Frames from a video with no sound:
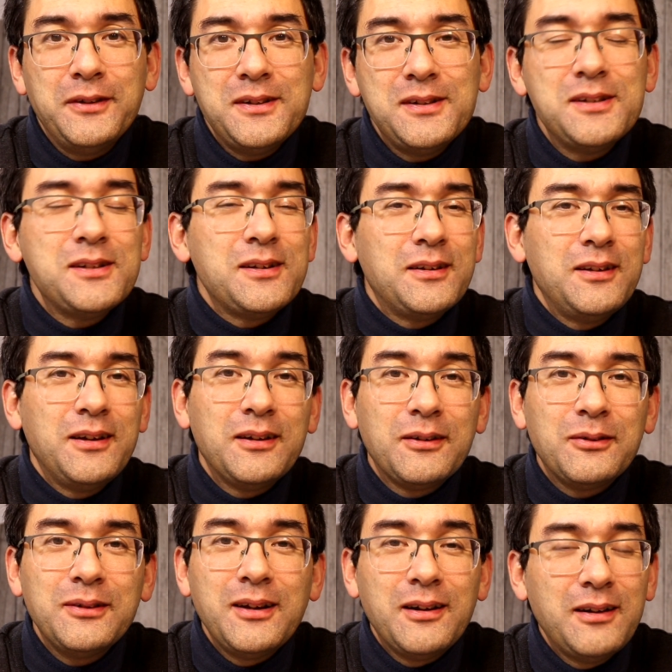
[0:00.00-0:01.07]
This is a
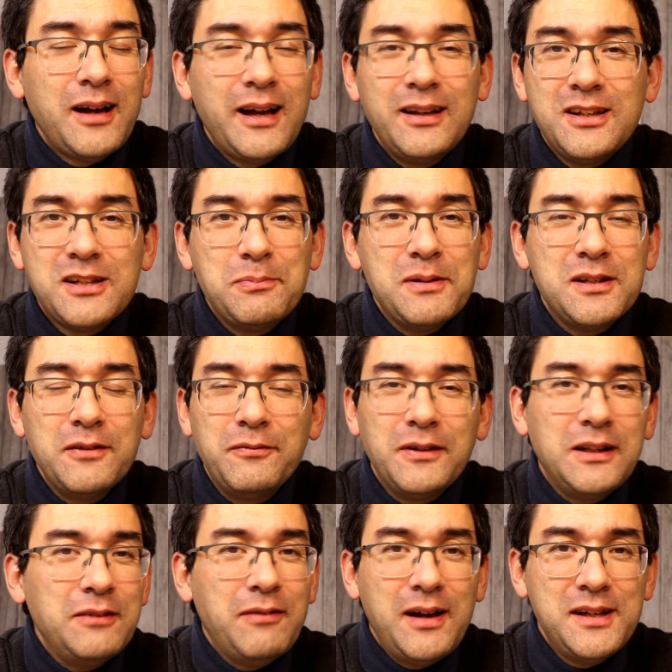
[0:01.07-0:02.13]
highly
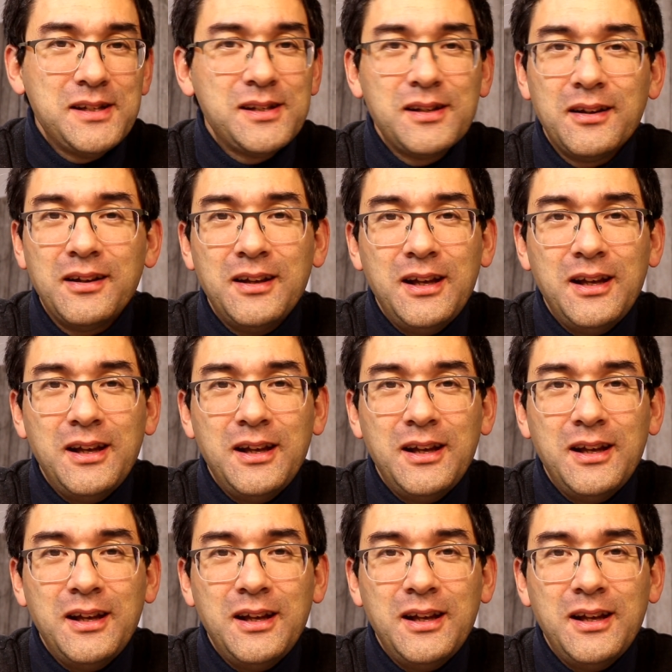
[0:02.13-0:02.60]
specific device